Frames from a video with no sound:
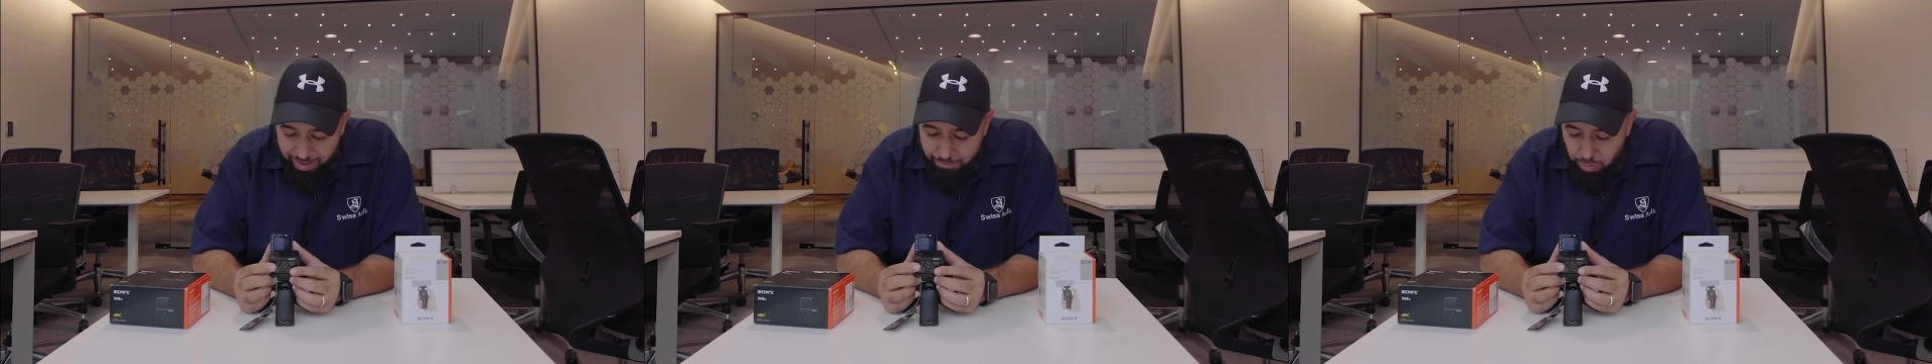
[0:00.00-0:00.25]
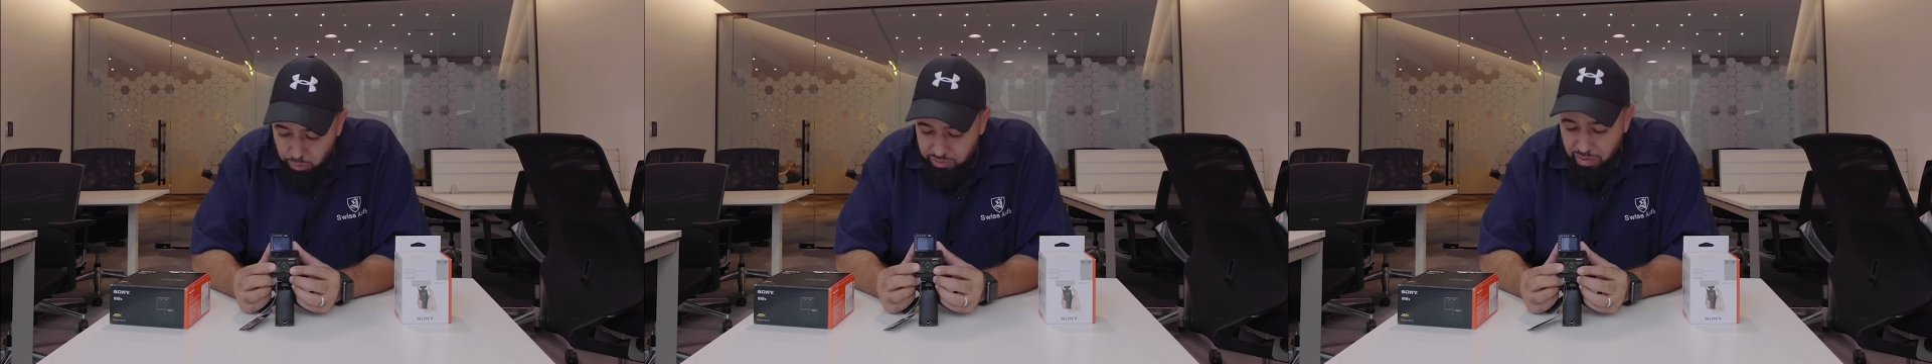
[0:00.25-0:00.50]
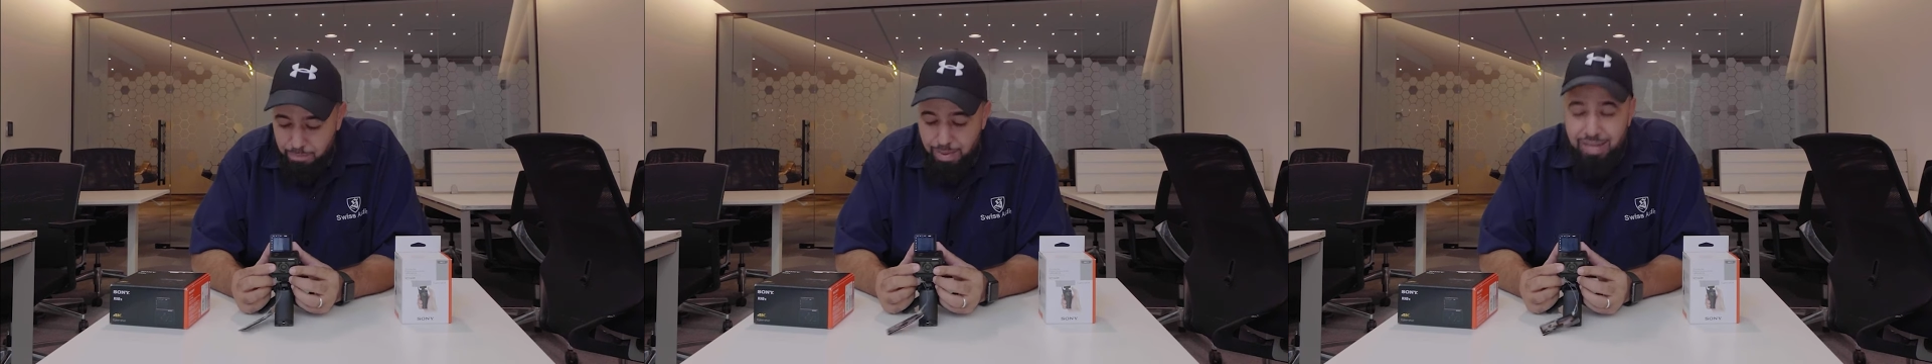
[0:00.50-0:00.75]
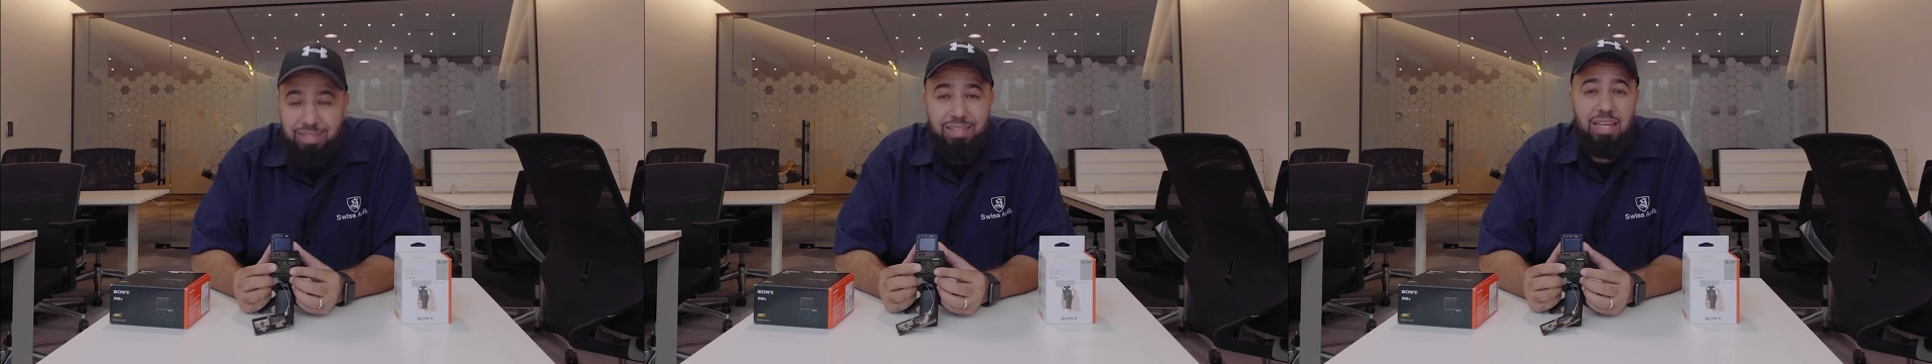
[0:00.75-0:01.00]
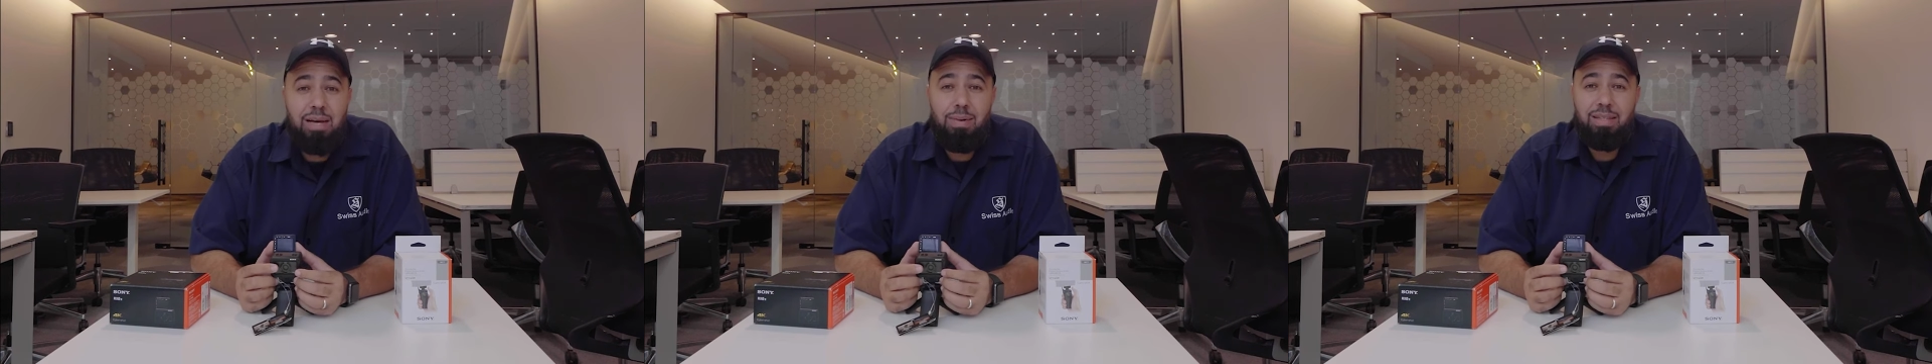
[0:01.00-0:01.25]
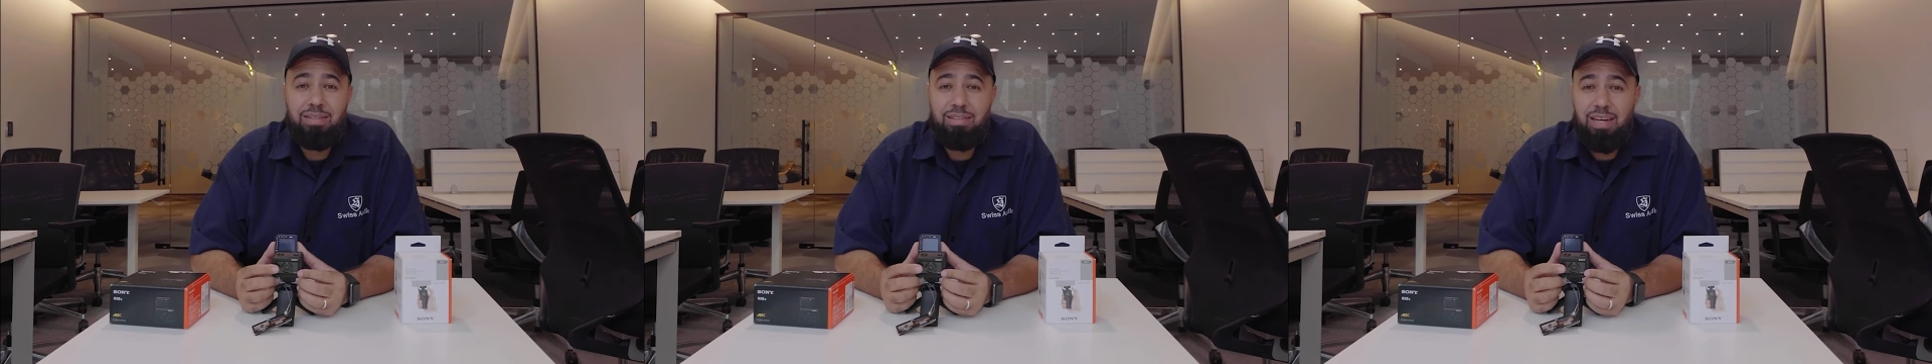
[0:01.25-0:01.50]
and most amazing thing
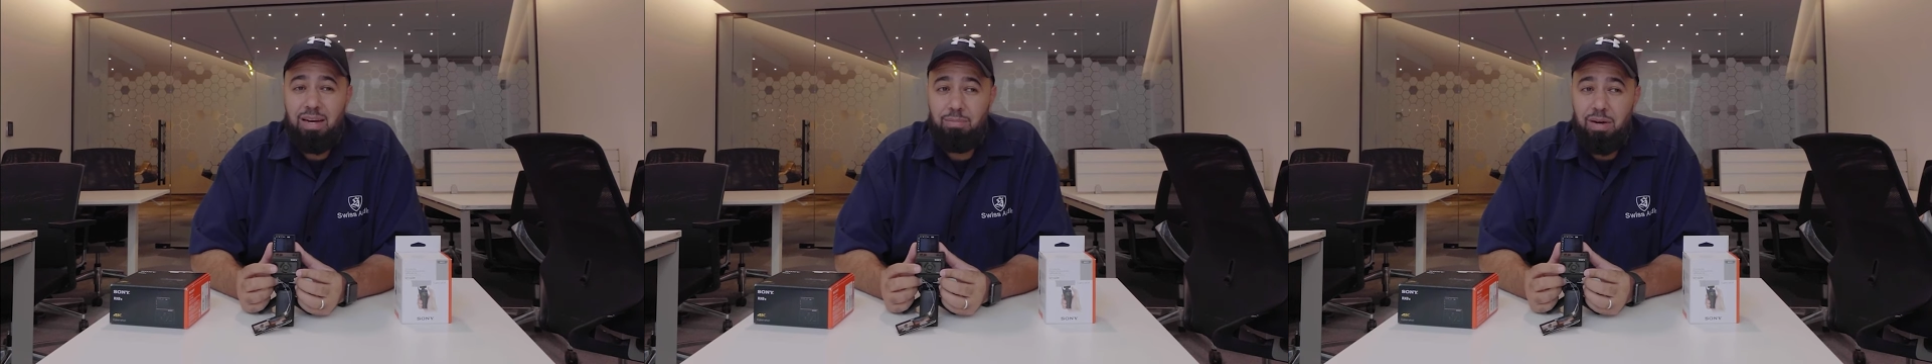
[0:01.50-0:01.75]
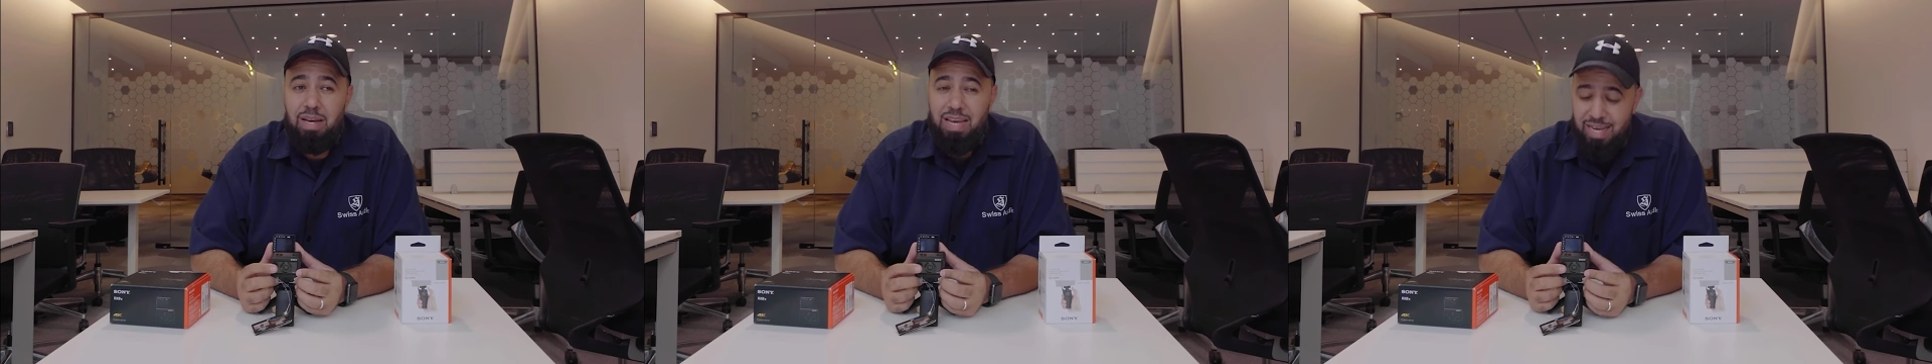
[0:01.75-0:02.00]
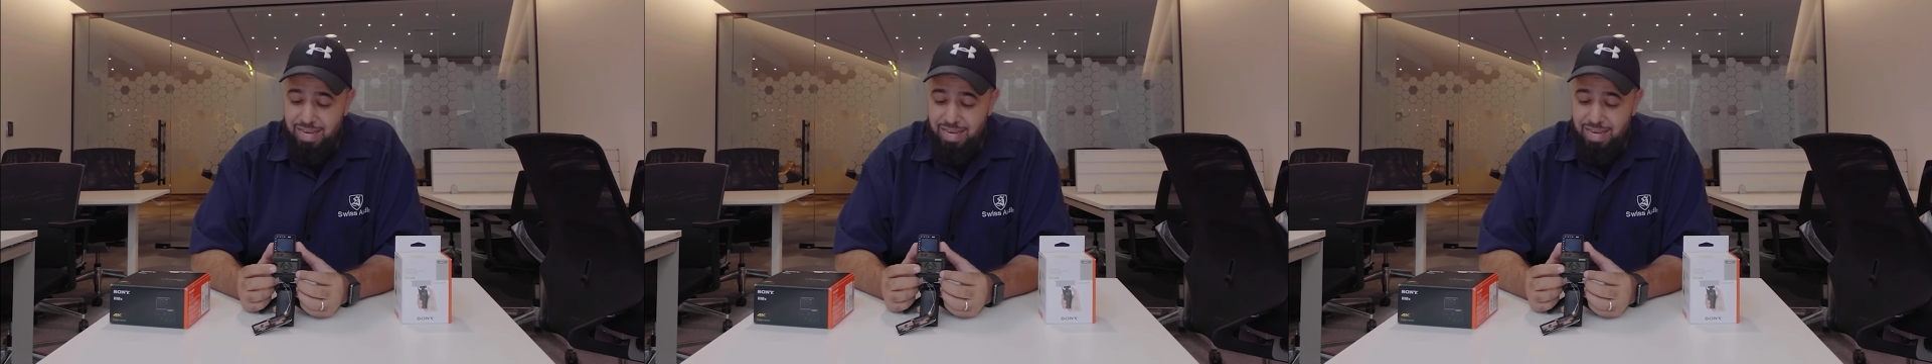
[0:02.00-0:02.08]
about this camera